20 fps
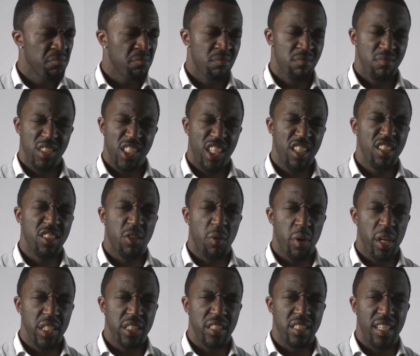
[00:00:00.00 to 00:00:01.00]
It's a good
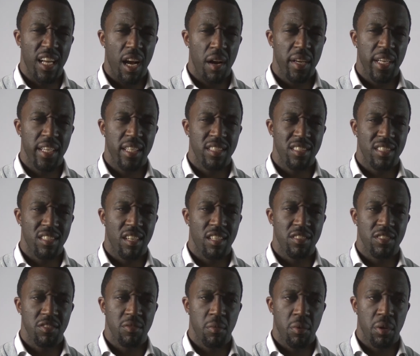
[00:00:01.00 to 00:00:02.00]
question, how I get into
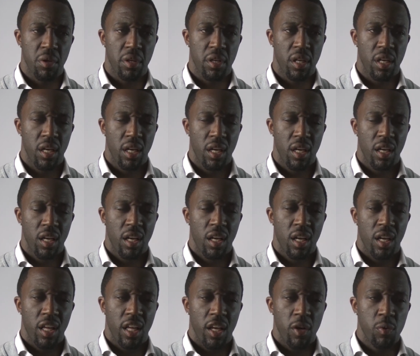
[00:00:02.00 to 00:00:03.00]
custom work.
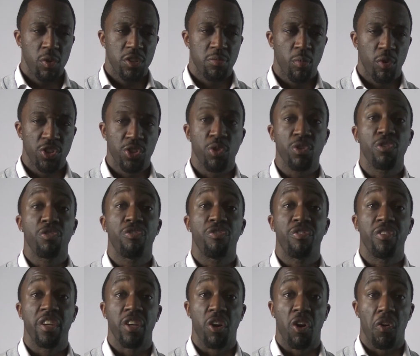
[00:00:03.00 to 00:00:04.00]
It was more so the
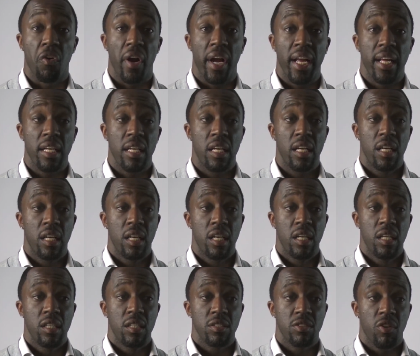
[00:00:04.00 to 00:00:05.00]
feel, right?
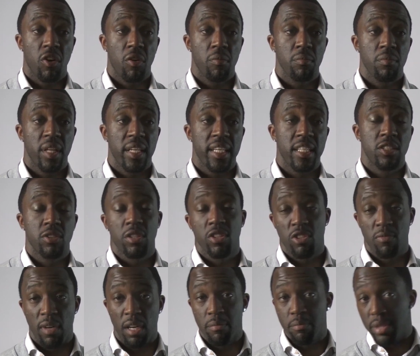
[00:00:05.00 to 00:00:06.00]
So I'm letting into a little
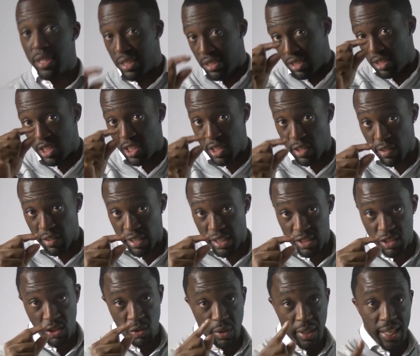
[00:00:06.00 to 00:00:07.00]
of my business secret.
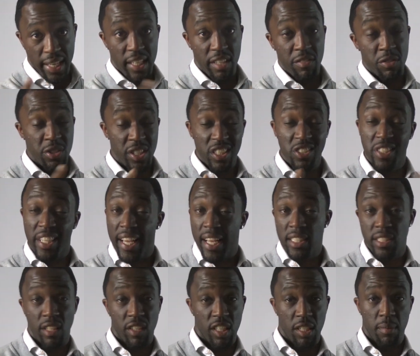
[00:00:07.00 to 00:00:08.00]
So if you see this, you
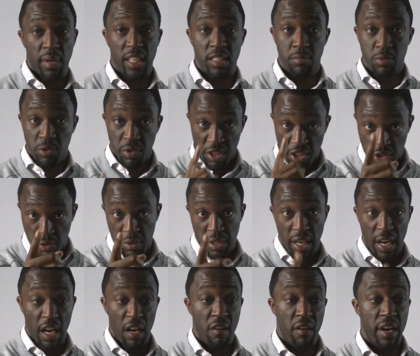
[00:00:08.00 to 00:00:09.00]
can't tell anybody, it's between you and
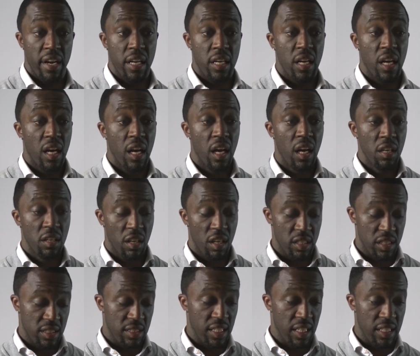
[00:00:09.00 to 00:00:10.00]
I, all right?
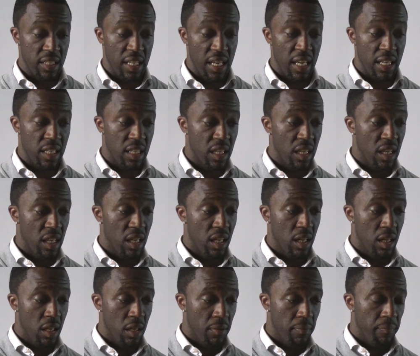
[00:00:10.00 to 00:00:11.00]
Understand that
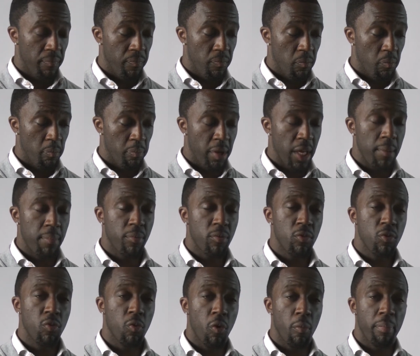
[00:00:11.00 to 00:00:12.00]
people
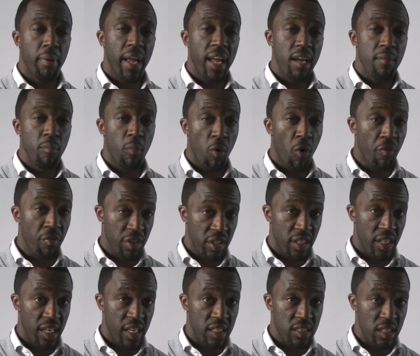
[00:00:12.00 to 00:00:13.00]
will pay more for
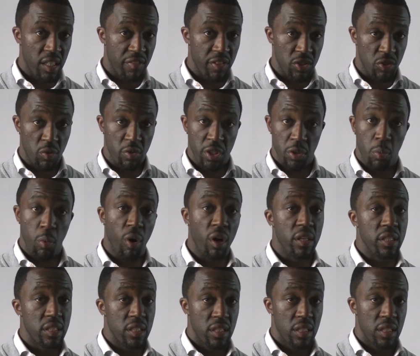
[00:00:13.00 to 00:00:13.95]
things if there's only one.